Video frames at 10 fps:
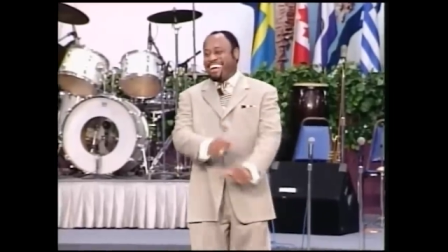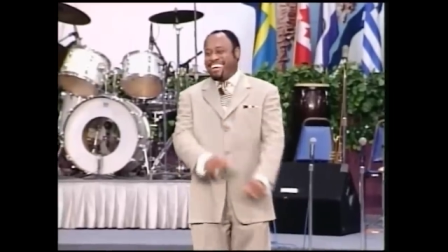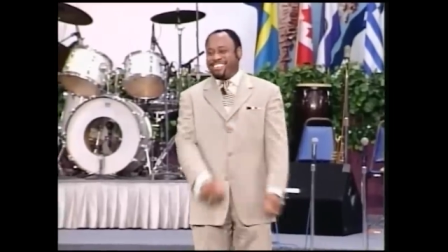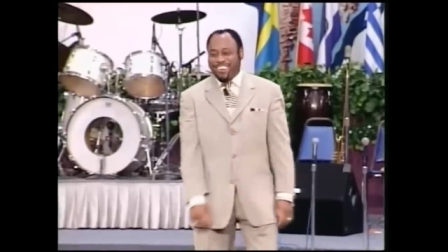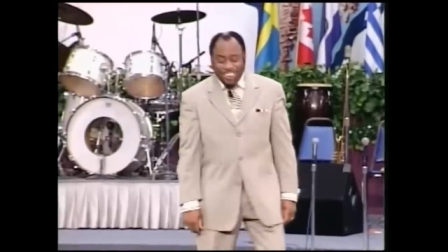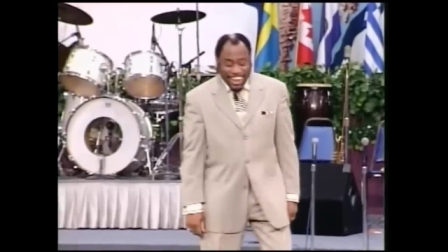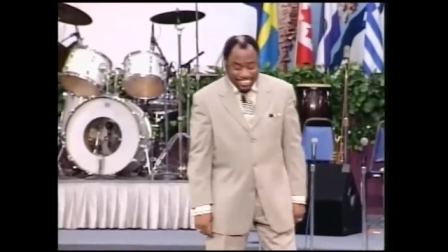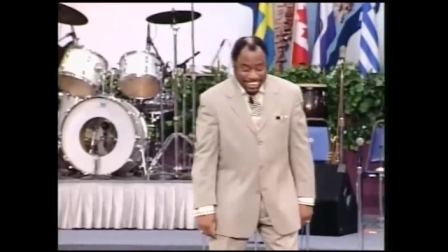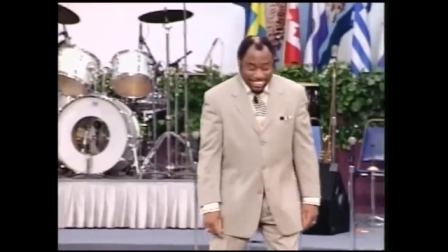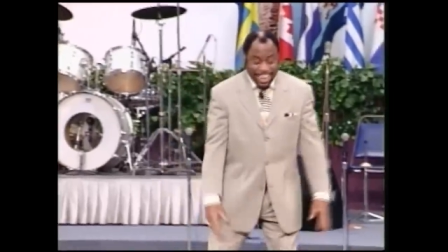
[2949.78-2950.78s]
So Christ
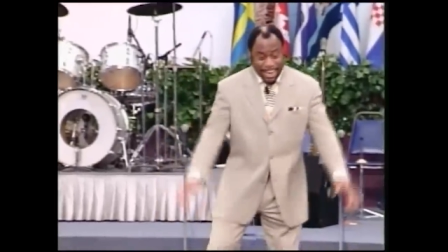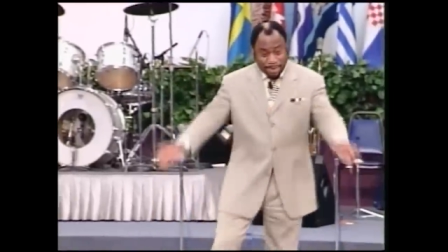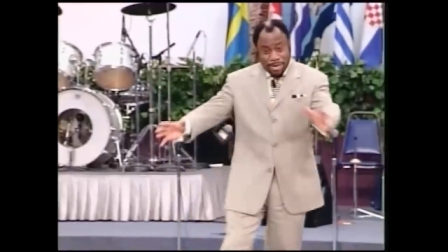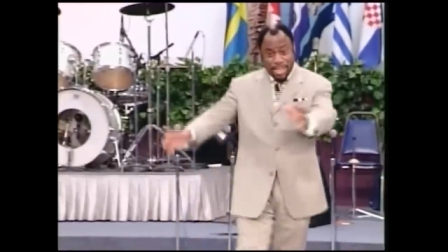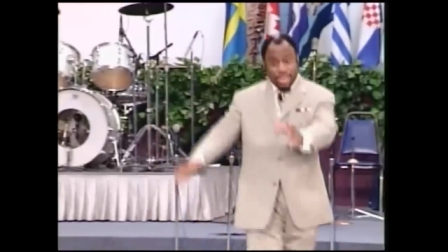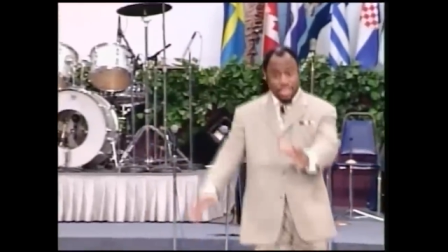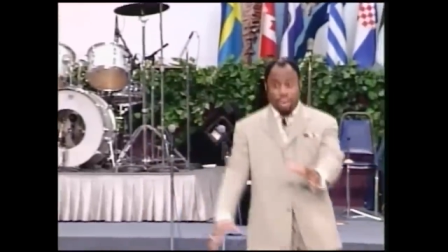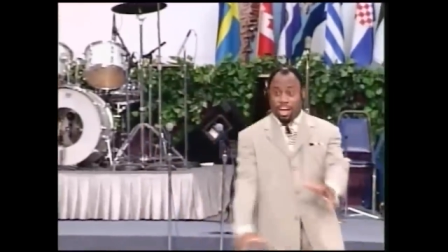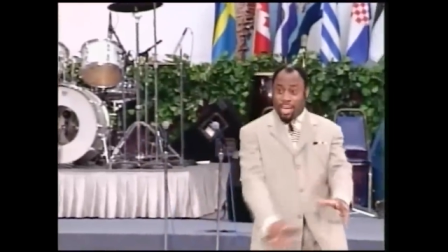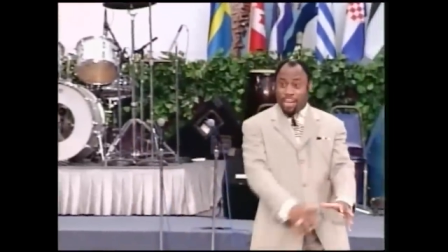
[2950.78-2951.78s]
says, I am in
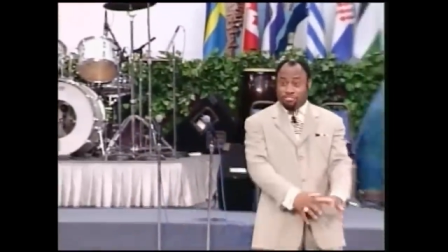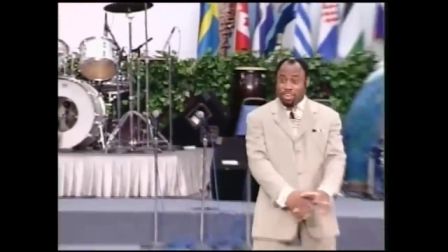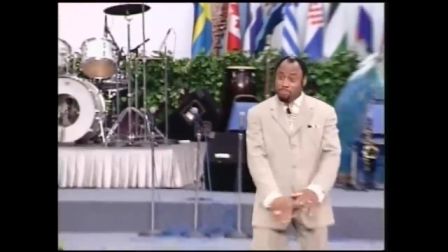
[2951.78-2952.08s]
your country,